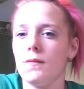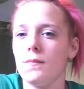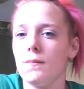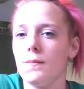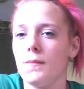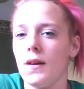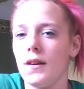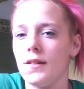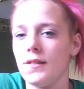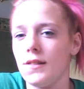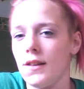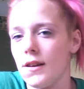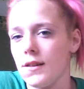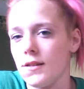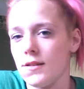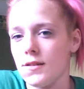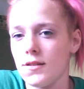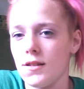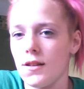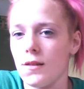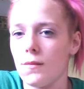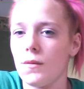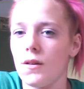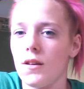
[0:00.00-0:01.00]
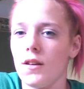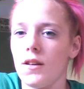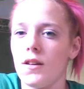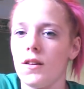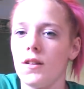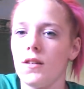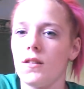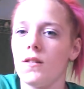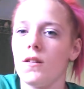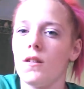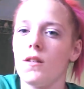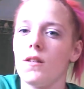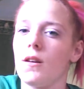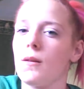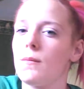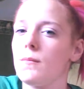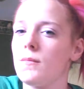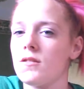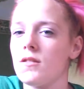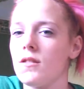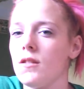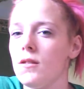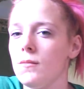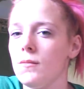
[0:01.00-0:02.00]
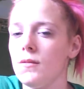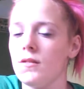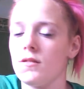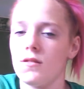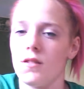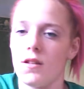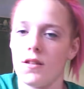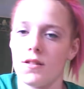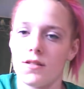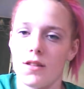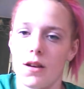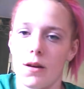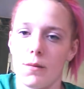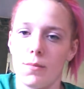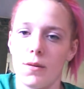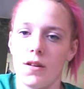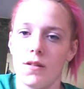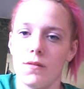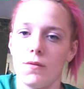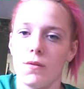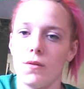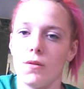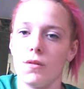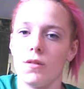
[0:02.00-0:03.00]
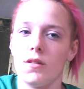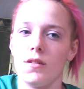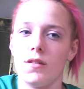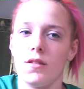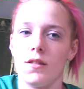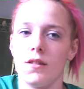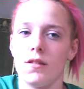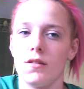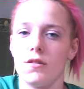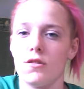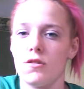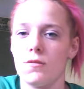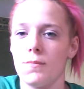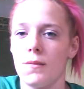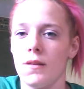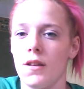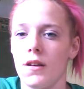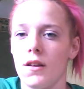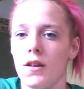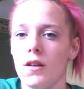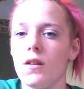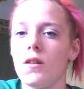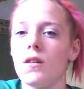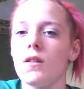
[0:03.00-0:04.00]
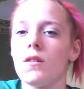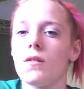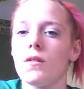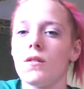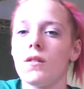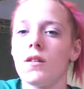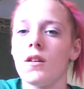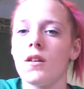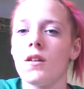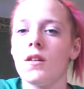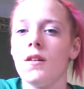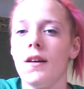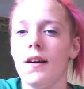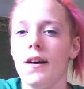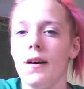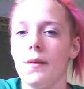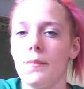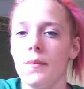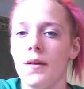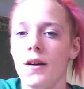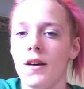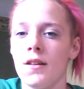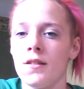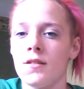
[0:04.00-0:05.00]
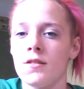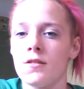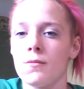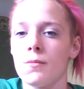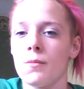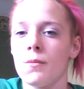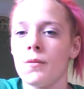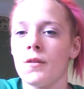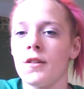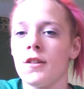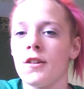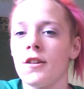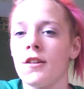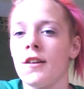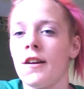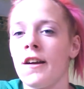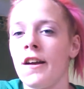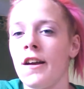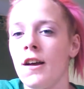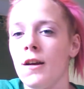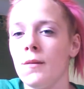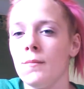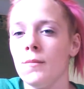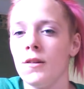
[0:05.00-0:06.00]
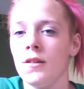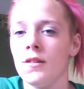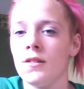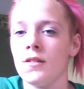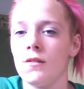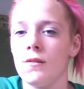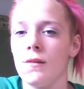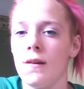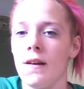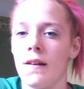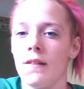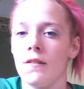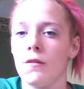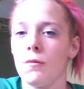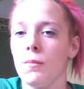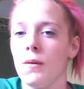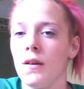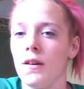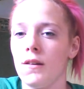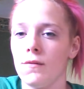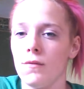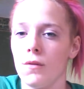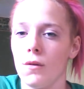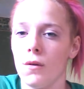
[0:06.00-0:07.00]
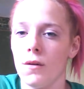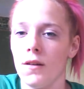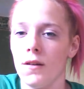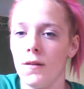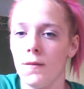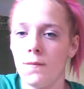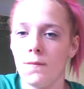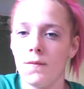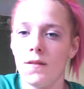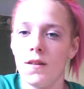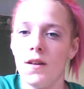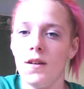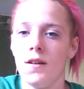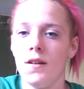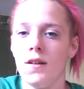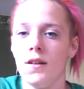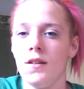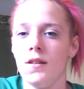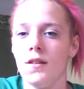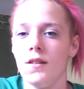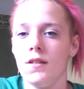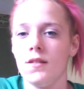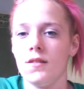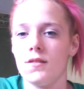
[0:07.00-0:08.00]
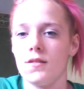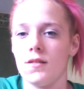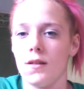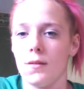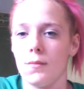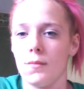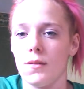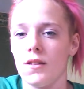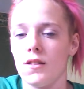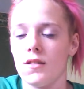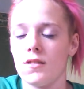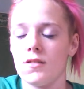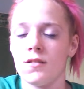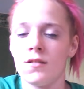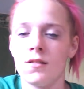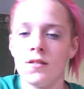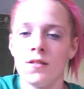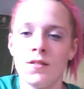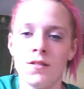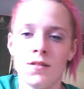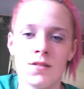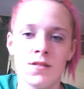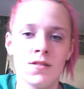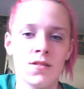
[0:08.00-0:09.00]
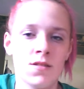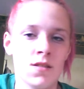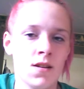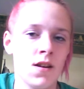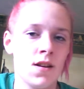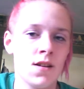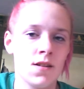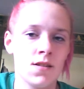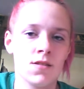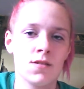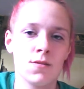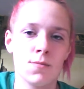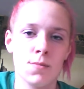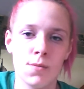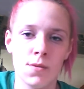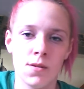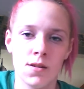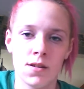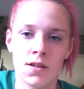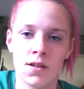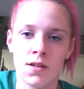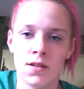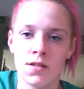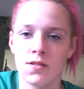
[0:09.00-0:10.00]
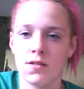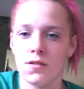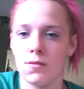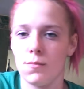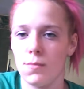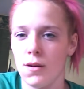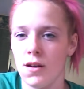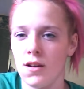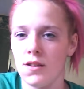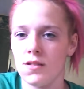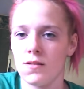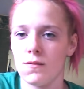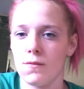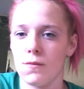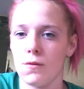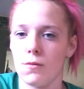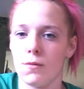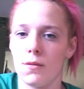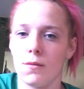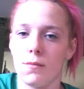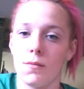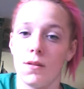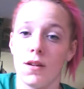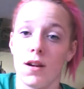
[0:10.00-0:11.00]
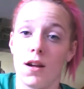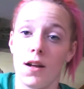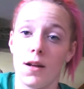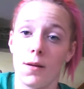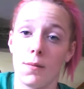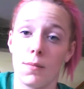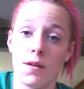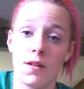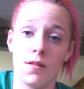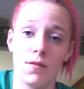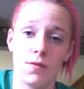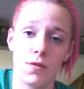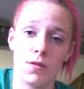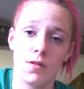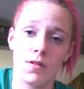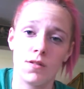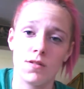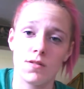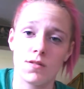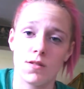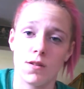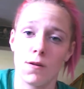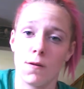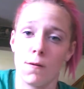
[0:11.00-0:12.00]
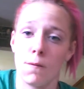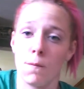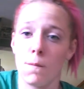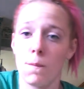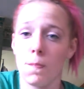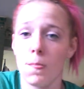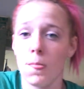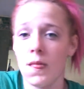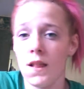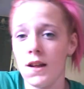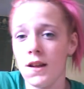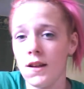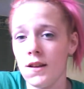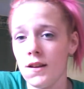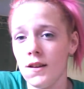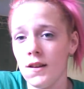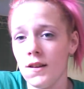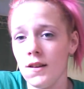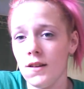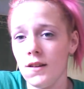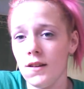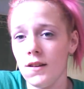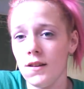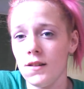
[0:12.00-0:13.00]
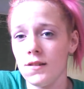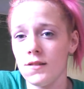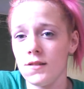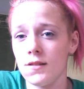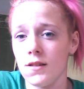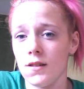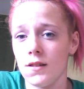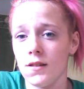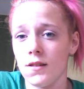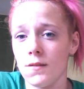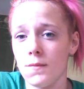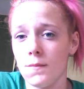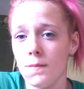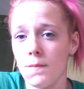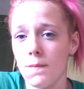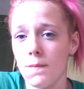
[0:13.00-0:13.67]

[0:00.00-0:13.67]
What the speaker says: my dad is the same way. He'll go get me some as long as I pay for it. He'll just be like, oh, I'm not supporting your habit, you have to pay for it. So, I mean, he's kind of supporting it because he buys it for me, but I pay for it, so it's a